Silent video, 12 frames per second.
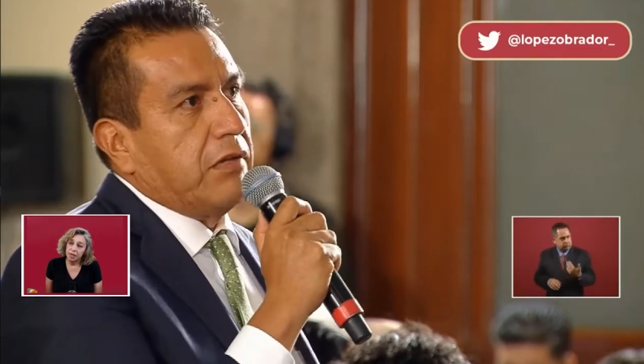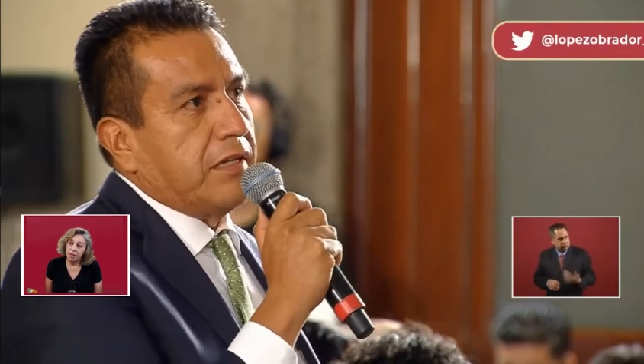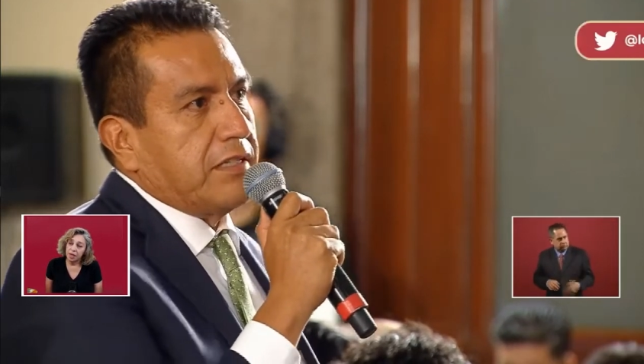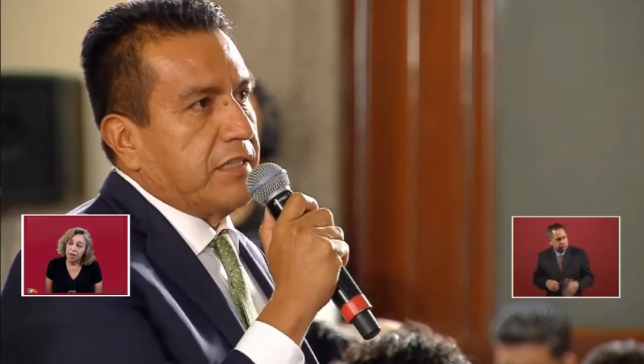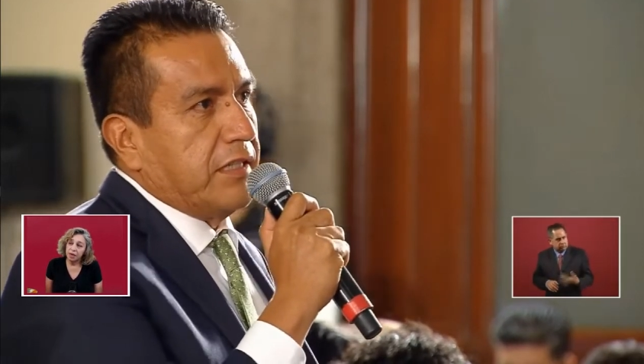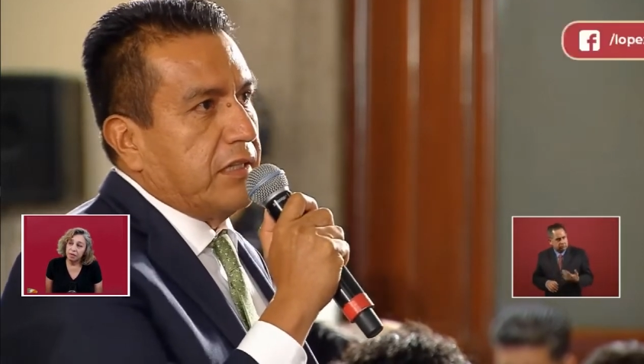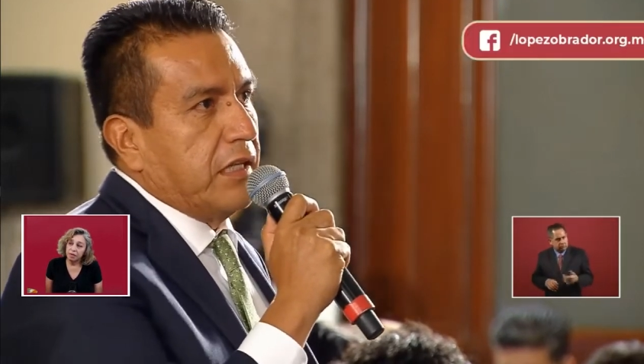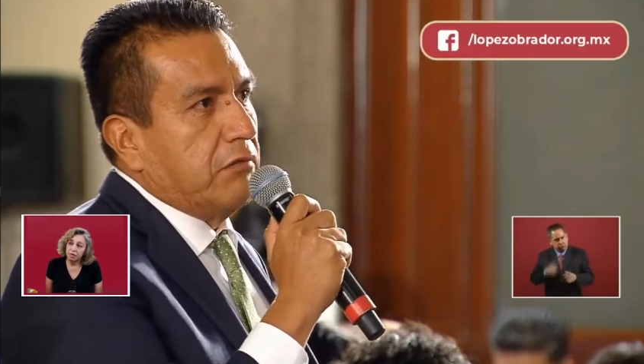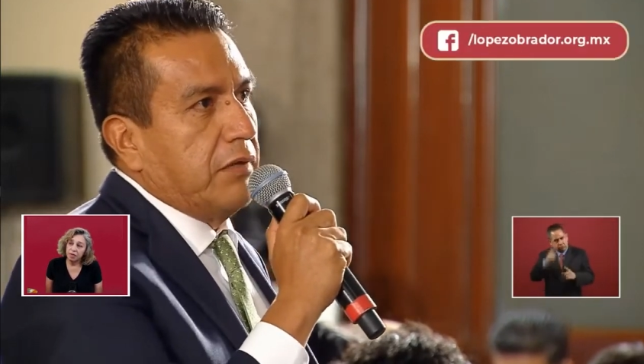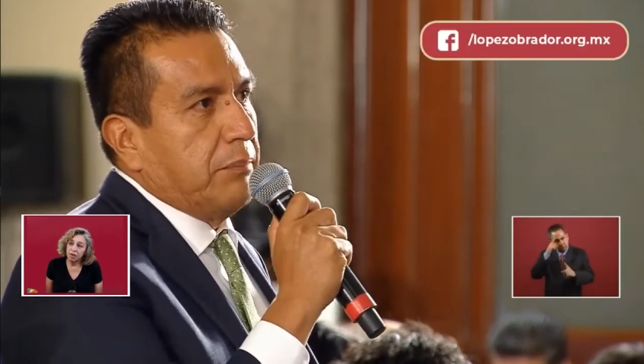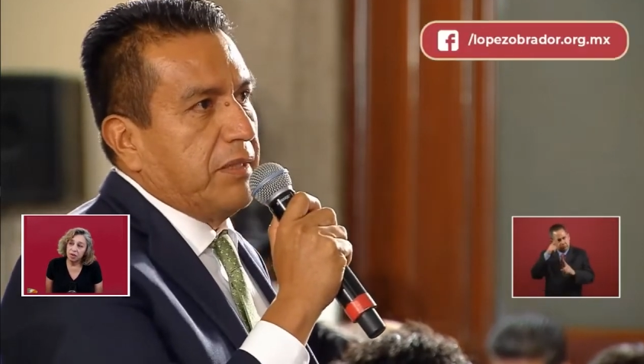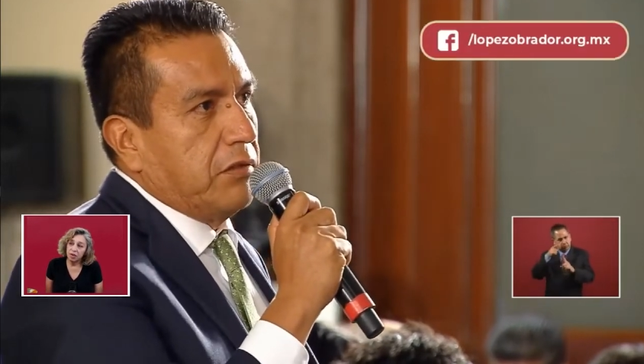And if
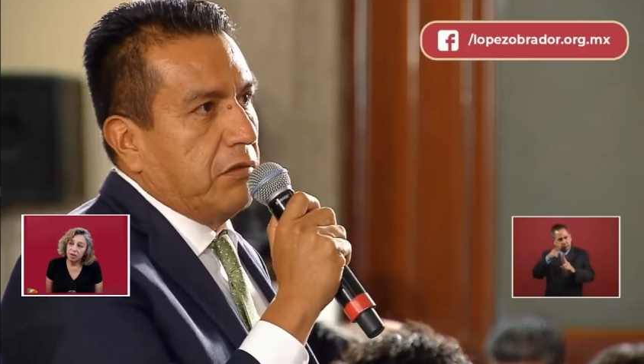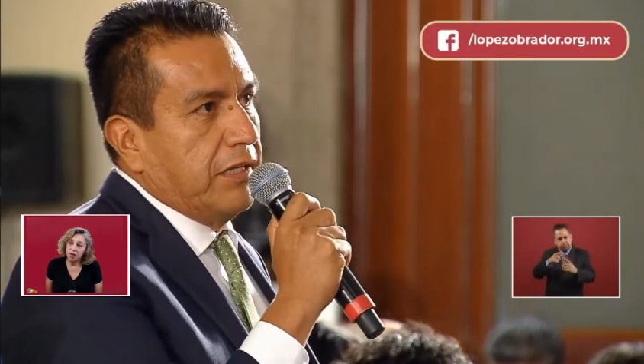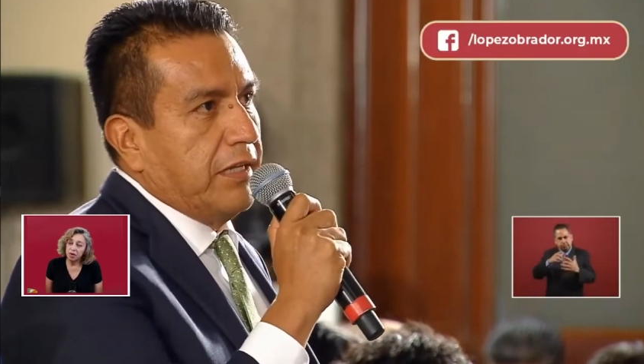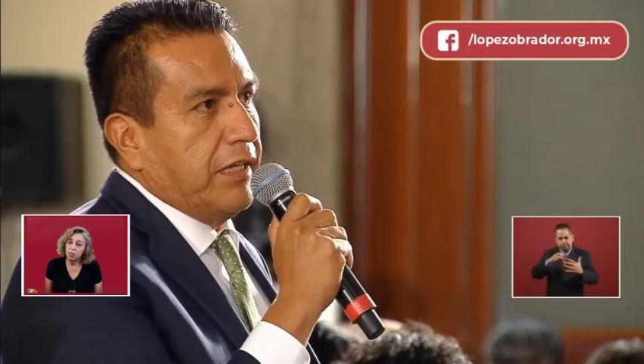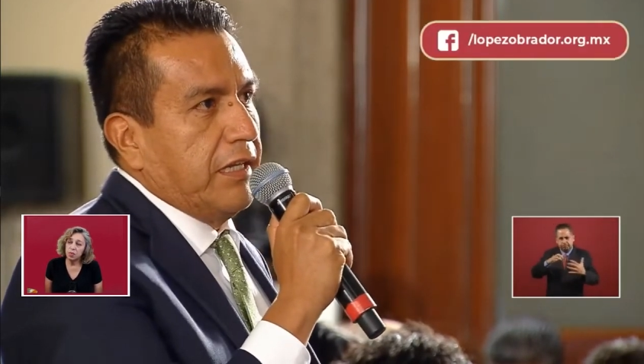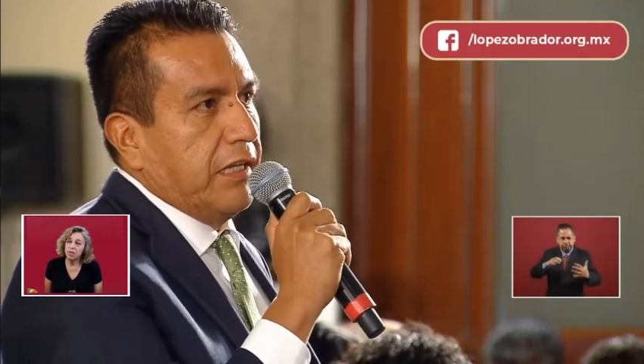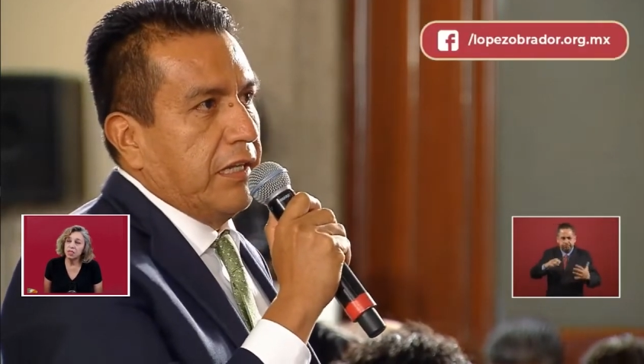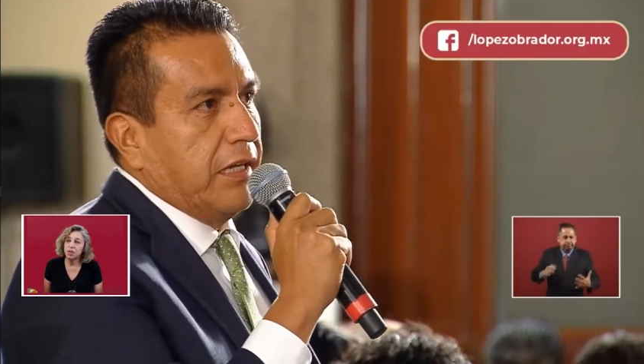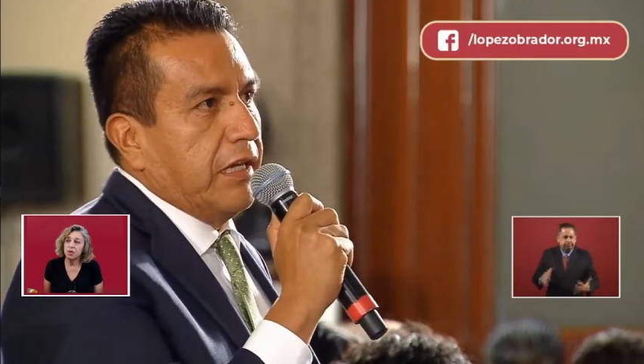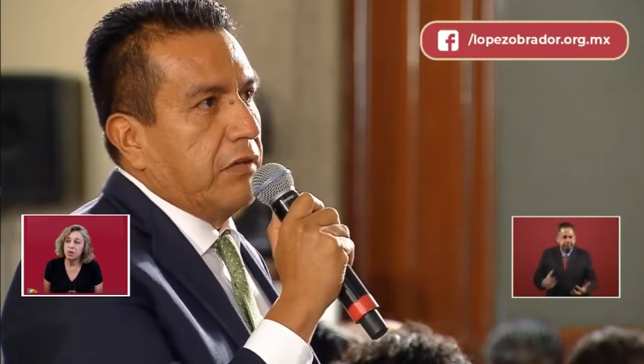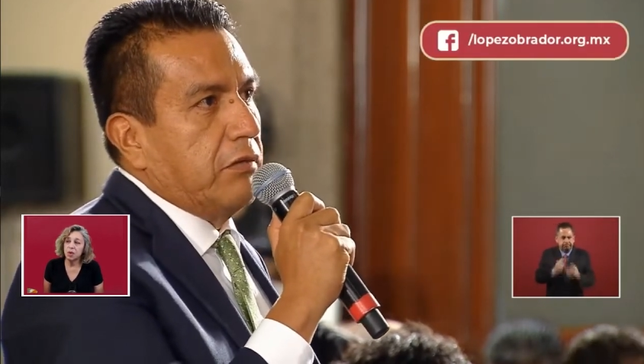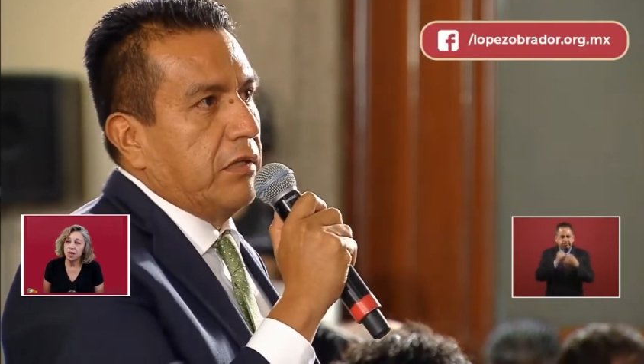you're going to rescue
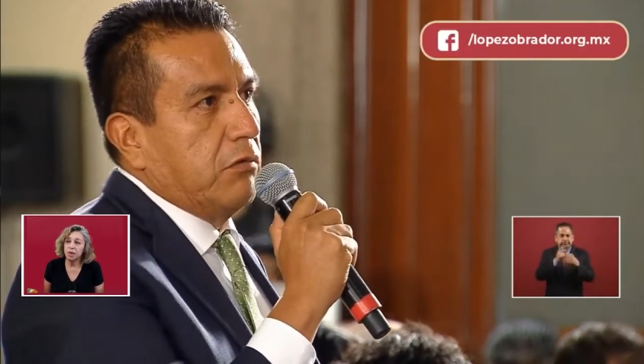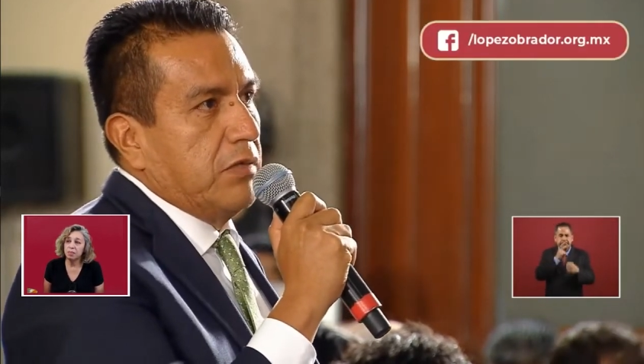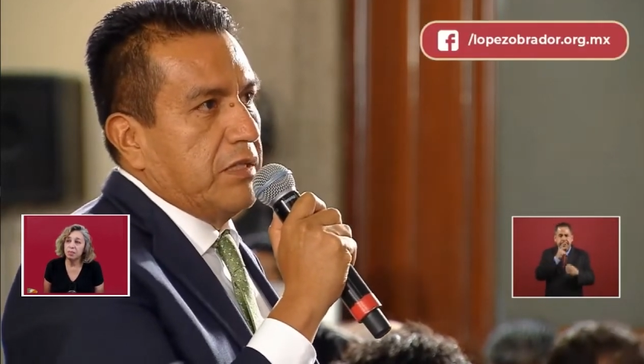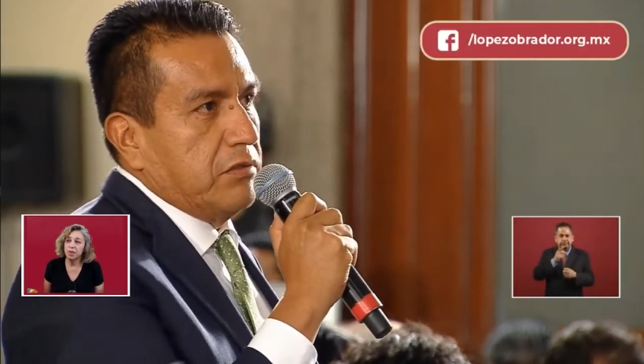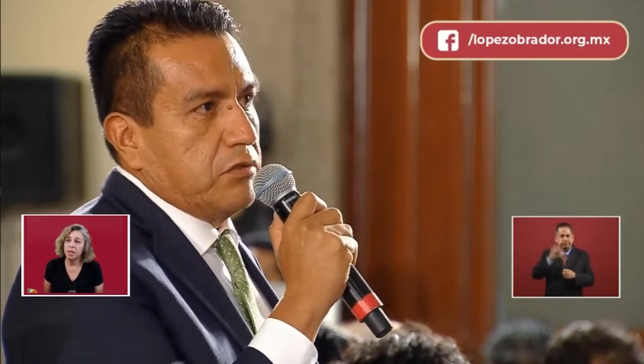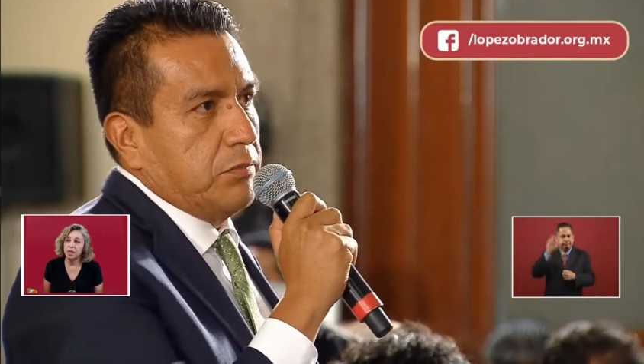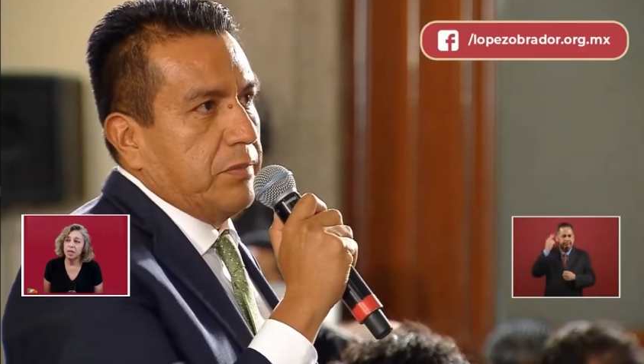a company